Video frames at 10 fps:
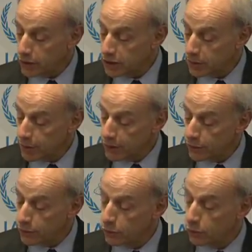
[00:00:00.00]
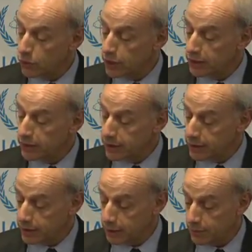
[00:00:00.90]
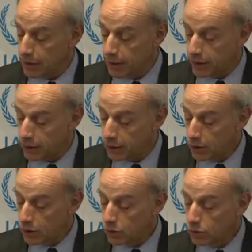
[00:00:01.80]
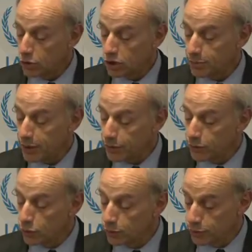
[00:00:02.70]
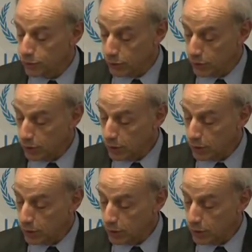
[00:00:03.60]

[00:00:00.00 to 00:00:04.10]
spent fuel cooling system line to the spent fuel pool